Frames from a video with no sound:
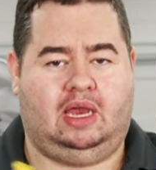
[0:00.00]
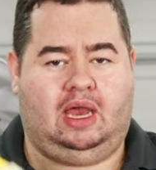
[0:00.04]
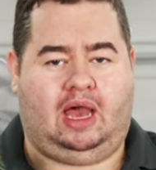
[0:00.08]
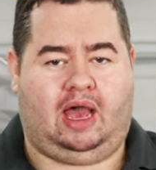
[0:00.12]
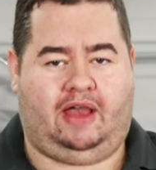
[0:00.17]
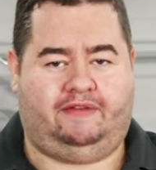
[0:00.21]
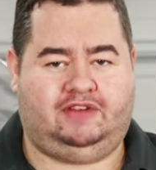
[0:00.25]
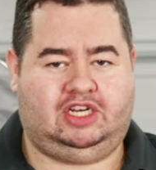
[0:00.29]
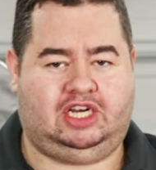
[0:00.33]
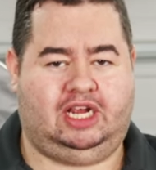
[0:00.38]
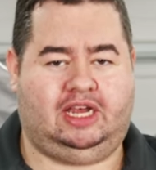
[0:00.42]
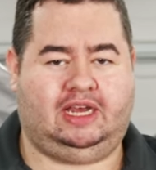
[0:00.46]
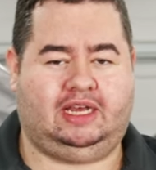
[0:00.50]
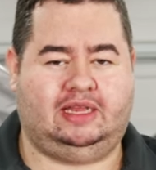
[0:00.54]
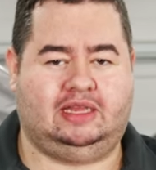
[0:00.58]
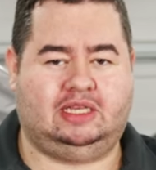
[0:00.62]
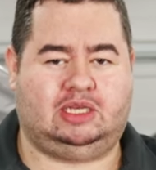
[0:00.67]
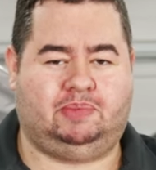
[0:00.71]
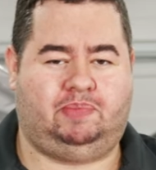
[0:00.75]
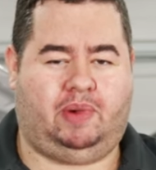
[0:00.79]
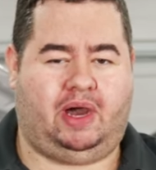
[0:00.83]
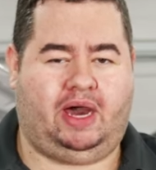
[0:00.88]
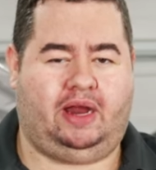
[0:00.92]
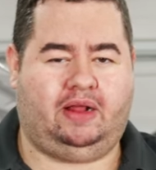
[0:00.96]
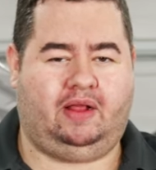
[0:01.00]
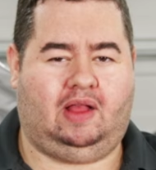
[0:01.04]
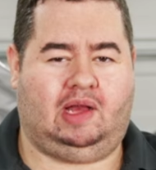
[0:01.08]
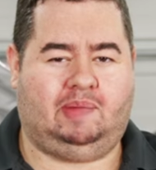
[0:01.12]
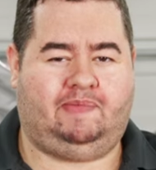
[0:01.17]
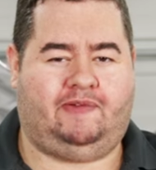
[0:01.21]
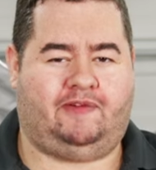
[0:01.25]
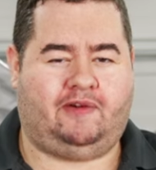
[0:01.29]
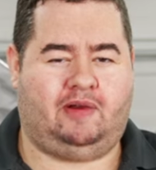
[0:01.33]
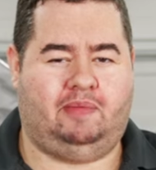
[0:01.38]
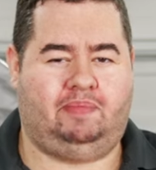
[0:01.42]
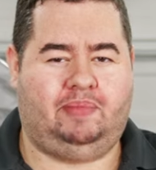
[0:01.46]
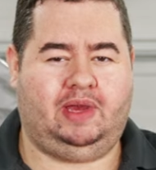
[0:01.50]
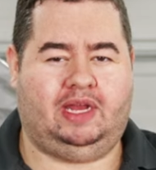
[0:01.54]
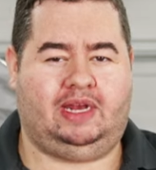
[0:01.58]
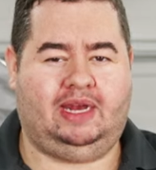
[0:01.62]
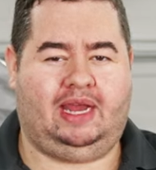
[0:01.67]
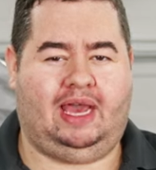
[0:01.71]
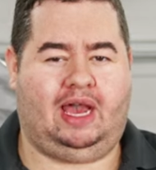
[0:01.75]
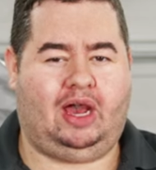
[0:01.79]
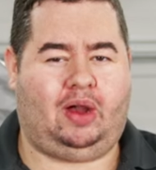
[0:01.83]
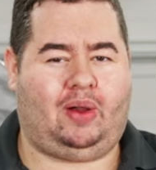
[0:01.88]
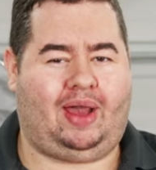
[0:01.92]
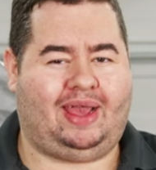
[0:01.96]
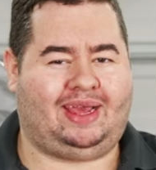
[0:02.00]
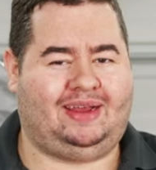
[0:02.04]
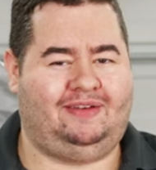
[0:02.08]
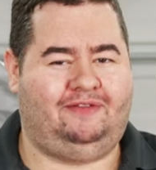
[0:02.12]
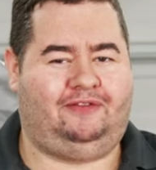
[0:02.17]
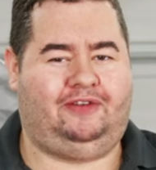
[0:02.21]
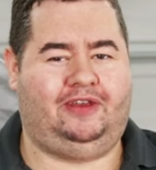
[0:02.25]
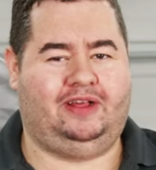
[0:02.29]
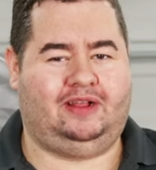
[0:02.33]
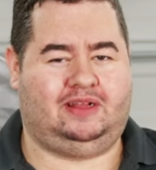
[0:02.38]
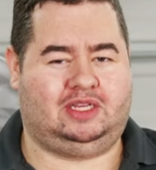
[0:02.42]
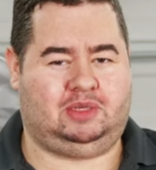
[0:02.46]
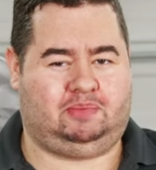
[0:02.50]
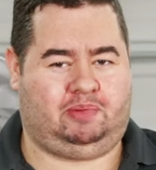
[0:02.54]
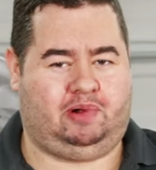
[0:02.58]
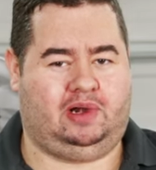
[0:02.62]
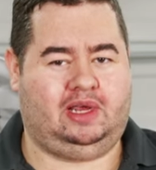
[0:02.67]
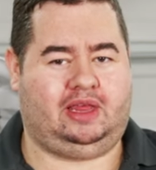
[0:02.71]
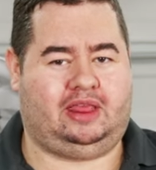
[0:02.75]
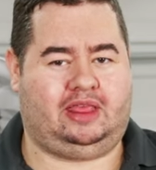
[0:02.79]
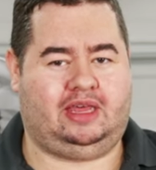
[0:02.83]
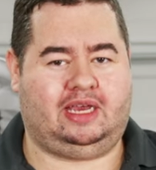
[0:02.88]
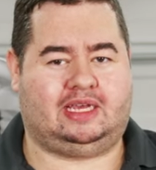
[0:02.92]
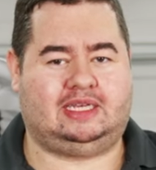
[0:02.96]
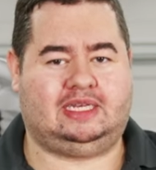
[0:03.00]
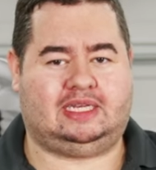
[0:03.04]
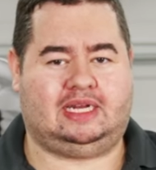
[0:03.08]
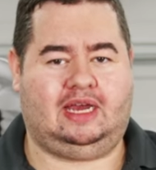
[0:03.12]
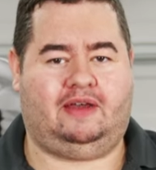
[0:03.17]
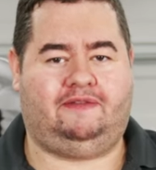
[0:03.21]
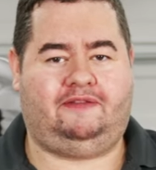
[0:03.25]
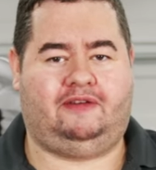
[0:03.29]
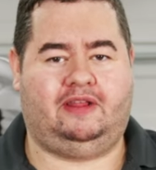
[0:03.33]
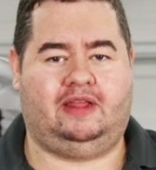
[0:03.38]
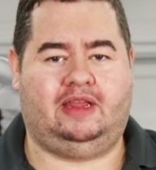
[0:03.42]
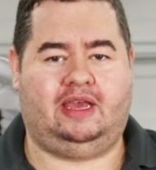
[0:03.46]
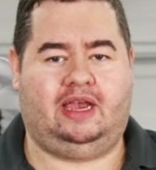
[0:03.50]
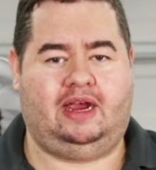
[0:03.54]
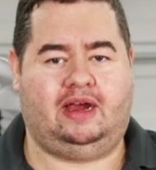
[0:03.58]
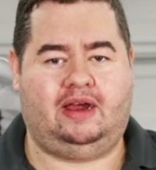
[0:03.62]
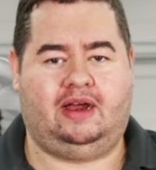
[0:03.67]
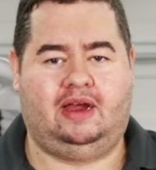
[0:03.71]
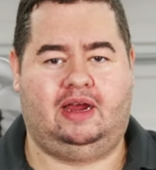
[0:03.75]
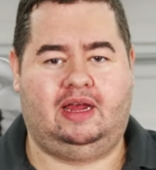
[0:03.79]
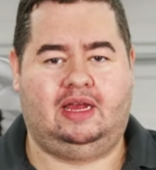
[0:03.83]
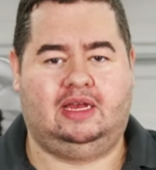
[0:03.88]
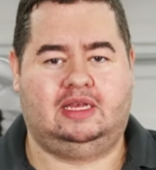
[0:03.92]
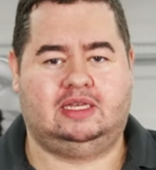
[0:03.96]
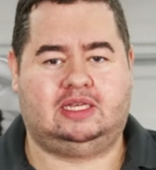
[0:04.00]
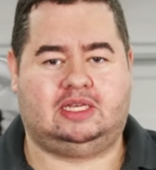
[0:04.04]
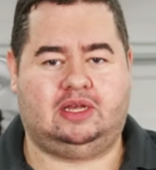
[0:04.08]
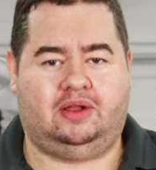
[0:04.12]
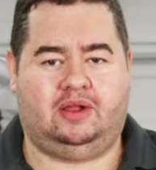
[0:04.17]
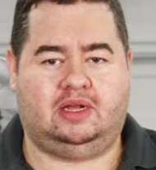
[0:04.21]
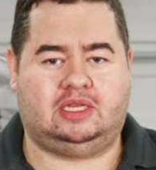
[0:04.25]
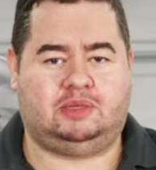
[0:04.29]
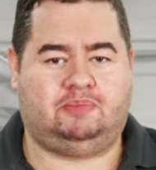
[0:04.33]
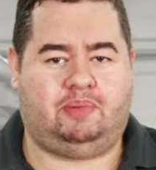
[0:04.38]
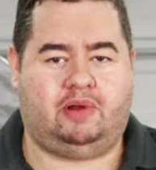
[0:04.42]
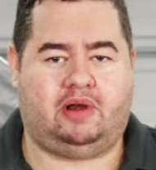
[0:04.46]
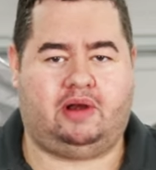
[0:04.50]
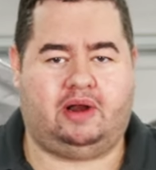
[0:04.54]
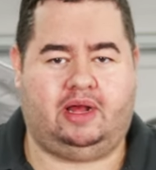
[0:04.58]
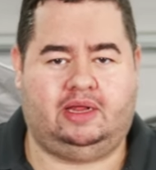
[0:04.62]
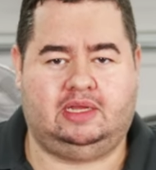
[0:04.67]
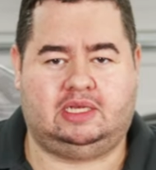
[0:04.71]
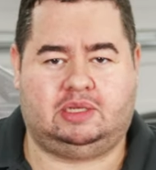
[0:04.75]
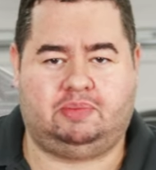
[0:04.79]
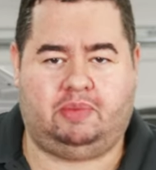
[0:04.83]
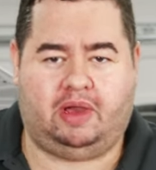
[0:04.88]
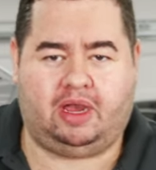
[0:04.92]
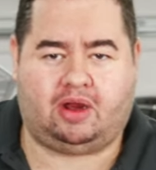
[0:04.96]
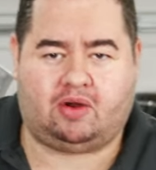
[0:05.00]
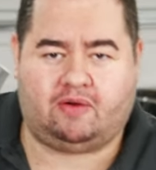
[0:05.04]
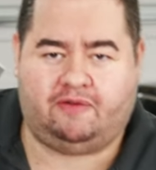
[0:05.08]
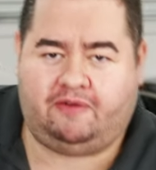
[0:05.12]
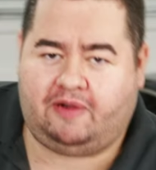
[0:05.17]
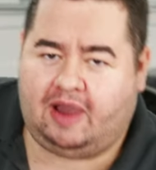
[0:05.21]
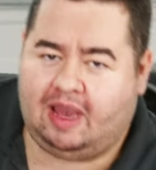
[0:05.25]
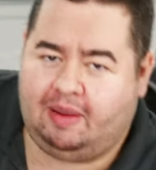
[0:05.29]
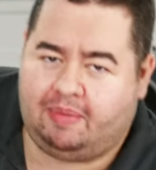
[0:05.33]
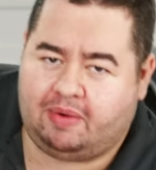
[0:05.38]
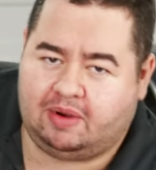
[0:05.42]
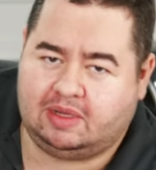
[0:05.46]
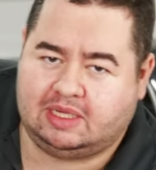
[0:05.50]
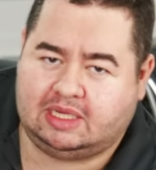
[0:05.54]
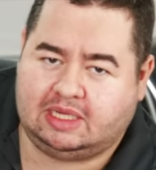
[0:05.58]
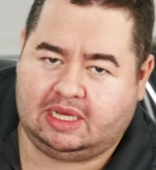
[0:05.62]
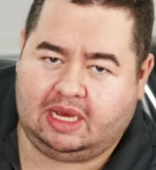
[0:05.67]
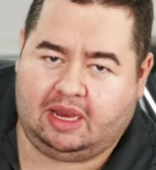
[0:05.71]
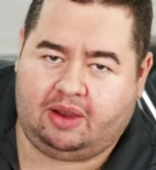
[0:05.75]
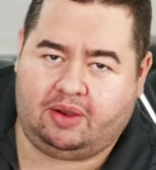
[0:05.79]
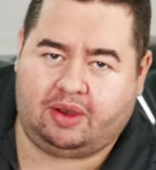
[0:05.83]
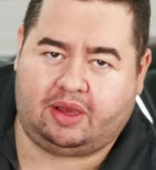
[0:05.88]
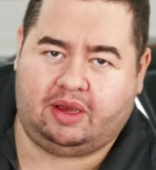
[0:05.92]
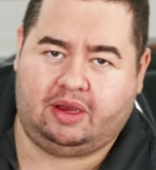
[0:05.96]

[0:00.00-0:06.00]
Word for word: I've shaken this bottle up for a bit now. I can feel it's pretty thick stuff in there. So let's put it on this microfiber and see how it